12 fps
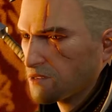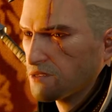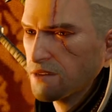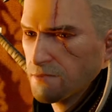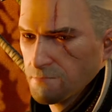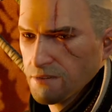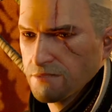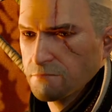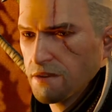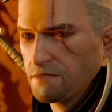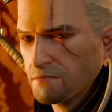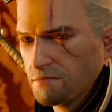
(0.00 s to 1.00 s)
to do something,
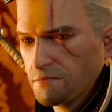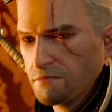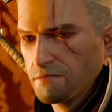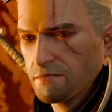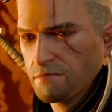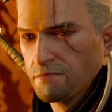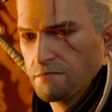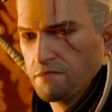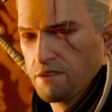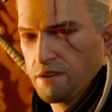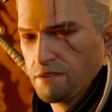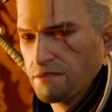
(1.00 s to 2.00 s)
but
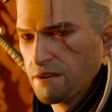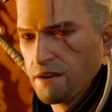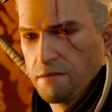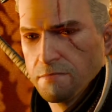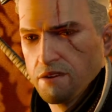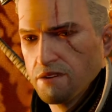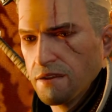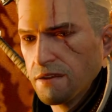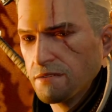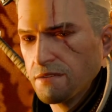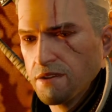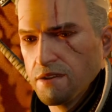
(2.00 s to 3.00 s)
couldn't stop a
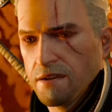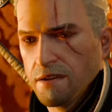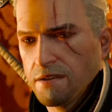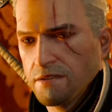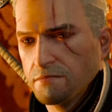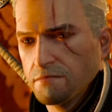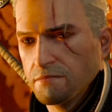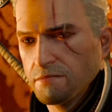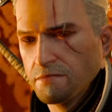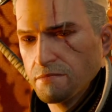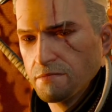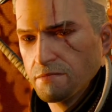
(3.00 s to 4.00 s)
riled crowd.
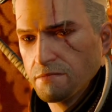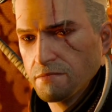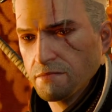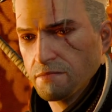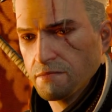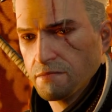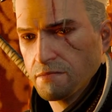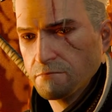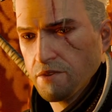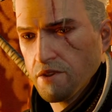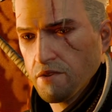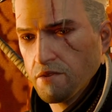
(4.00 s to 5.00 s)
A
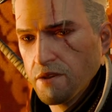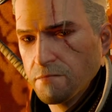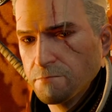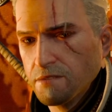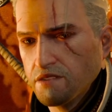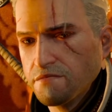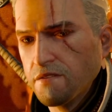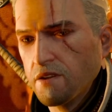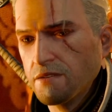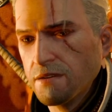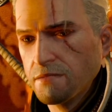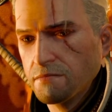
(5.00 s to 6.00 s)
boy with a
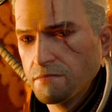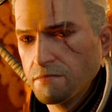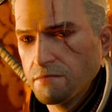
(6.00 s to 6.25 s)
pitchfork.